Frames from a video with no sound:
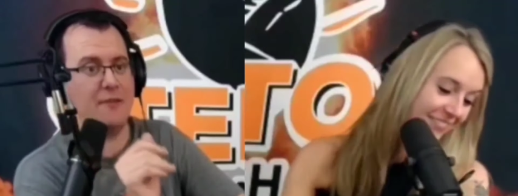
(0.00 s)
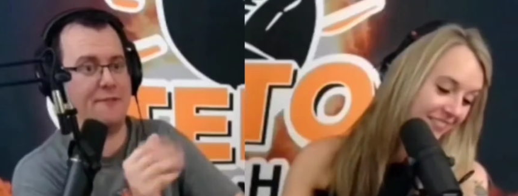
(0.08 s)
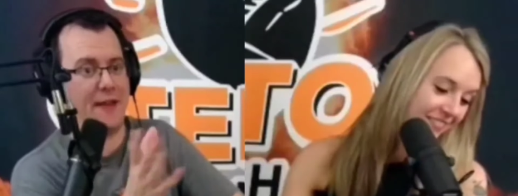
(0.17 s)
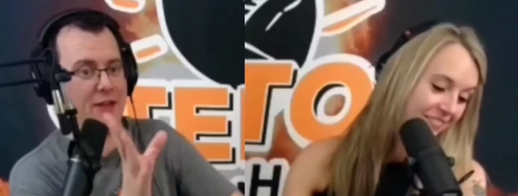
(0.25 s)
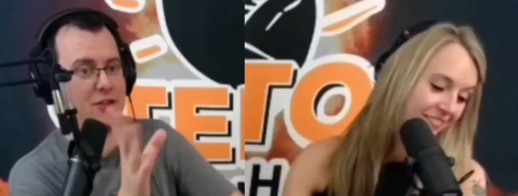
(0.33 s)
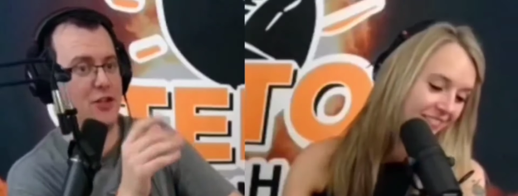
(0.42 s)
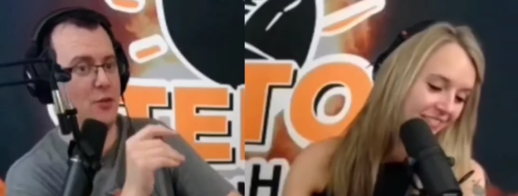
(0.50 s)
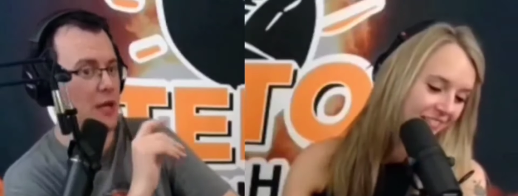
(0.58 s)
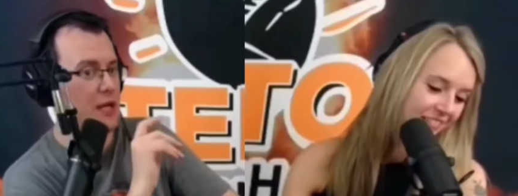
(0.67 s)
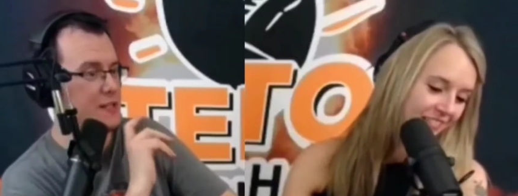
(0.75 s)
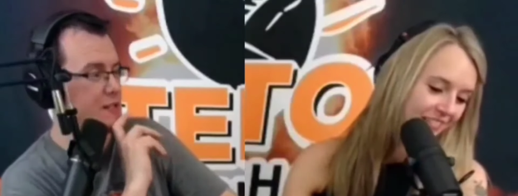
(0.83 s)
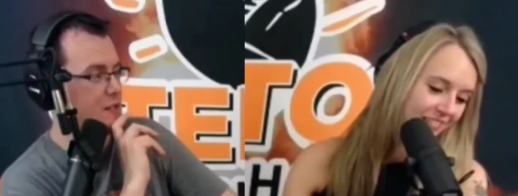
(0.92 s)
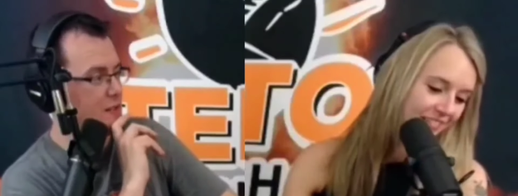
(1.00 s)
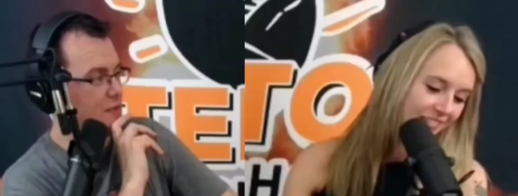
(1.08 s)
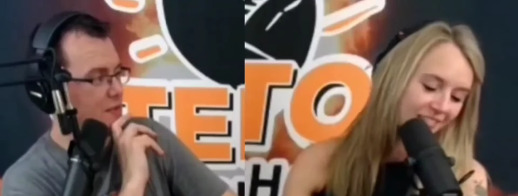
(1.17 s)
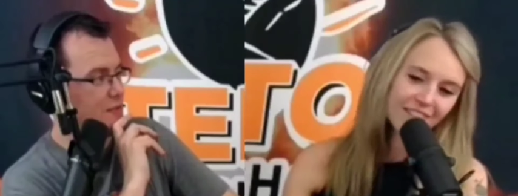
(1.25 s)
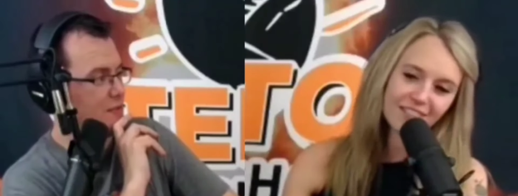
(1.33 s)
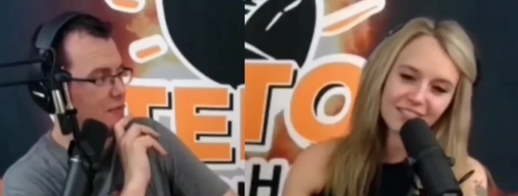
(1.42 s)
Speaker 1: affection-wise?
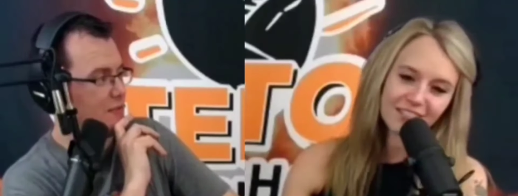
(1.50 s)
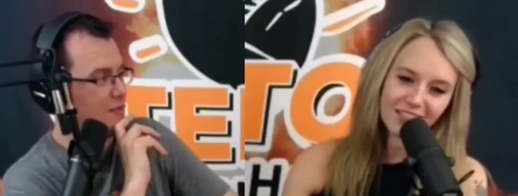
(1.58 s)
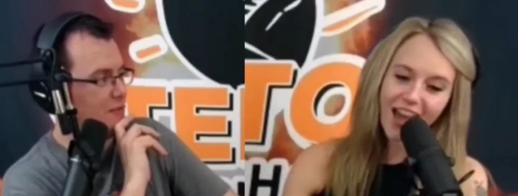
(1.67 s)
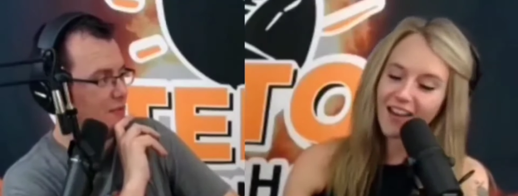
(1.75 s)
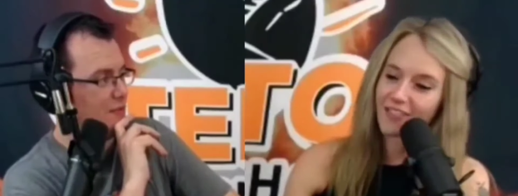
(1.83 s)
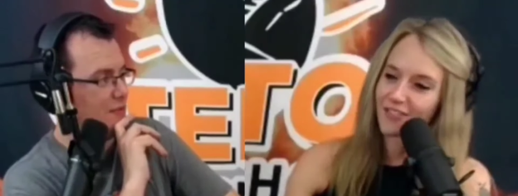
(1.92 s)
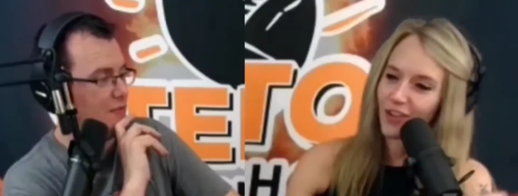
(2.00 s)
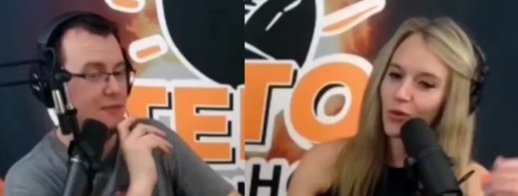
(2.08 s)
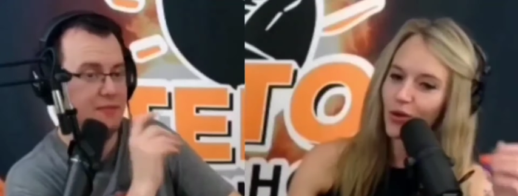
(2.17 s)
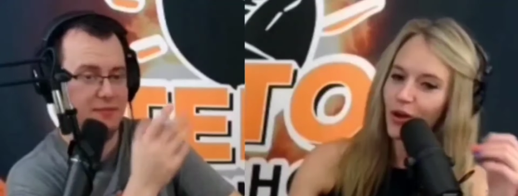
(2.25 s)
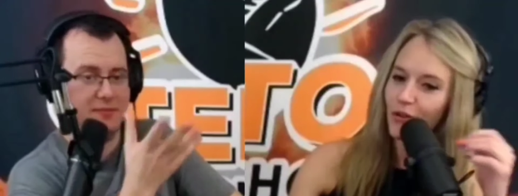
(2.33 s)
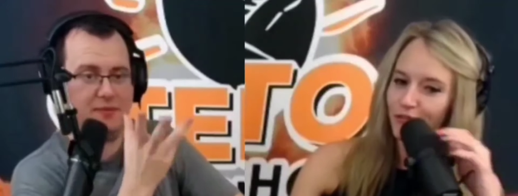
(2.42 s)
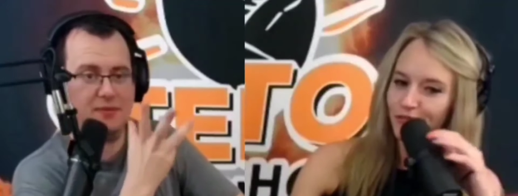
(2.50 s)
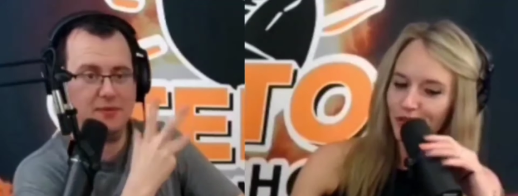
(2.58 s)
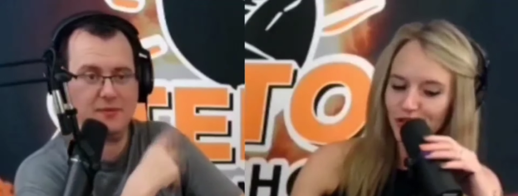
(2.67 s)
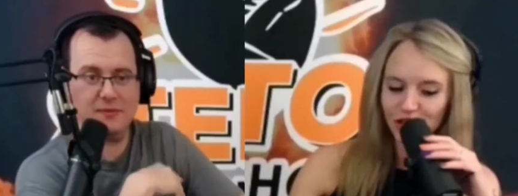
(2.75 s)
Speaker 2: Yeah. Oh, no, for